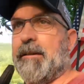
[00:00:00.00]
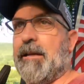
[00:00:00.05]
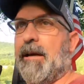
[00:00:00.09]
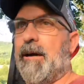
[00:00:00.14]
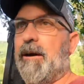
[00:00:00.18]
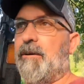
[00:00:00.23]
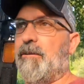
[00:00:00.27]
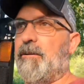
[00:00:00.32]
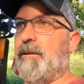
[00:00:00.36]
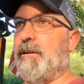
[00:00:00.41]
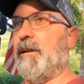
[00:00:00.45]

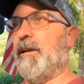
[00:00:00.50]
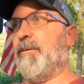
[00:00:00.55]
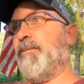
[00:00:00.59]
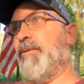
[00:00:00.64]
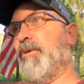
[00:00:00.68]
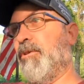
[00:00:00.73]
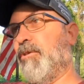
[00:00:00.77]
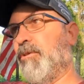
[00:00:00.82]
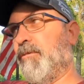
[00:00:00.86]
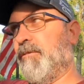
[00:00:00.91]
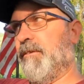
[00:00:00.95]
down and I
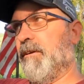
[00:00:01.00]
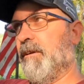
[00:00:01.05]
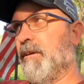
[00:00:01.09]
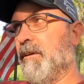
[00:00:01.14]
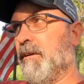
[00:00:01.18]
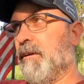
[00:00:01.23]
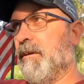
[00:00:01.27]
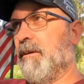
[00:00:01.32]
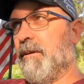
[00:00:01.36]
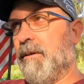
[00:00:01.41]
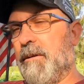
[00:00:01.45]
moved
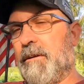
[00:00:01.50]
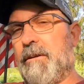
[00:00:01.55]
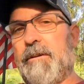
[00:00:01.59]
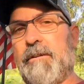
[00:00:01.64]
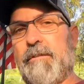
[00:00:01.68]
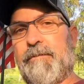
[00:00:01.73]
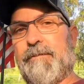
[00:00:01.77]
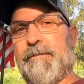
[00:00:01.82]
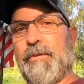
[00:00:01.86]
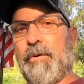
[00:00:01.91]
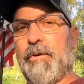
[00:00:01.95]

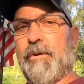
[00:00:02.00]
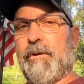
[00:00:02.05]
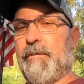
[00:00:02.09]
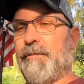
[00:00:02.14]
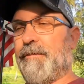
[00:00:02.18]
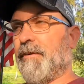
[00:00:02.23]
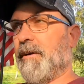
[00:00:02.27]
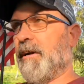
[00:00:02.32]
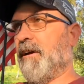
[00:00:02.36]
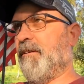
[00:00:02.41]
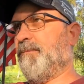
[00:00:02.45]
4 or
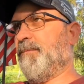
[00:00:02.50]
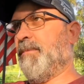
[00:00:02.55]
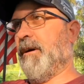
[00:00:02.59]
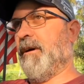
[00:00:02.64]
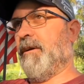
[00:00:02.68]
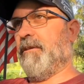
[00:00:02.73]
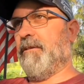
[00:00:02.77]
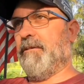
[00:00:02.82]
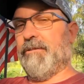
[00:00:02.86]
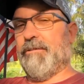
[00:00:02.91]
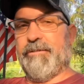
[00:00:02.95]
5
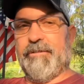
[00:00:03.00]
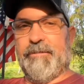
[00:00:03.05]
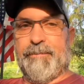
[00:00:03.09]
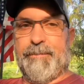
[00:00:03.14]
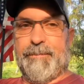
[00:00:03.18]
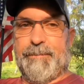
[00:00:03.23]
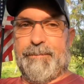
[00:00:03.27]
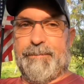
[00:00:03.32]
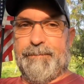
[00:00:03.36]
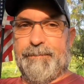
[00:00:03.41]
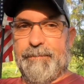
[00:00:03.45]
bundles
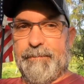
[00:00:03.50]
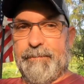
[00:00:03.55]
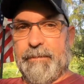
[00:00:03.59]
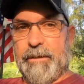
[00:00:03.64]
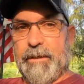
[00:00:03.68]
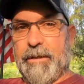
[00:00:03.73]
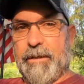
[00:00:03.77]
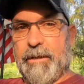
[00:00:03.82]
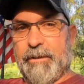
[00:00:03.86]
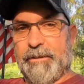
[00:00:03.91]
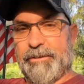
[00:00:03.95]

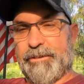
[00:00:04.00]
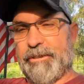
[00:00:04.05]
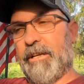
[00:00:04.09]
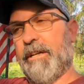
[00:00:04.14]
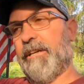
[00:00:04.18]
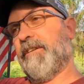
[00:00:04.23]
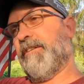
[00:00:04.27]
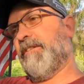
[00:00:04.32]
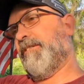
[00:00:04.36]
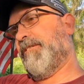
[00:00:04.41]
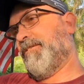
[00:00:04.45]
of
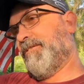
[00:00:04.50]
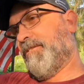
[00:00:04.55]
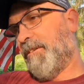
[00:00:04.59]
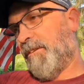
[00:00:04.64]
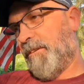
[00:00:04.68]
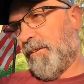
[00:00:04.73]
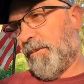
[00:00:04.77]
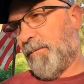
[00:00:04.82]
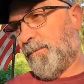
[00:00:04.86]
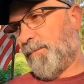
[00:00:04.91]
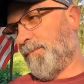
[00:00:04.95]
shingles to
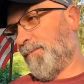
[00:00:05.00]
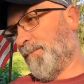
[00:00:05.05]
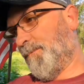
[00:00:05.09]
the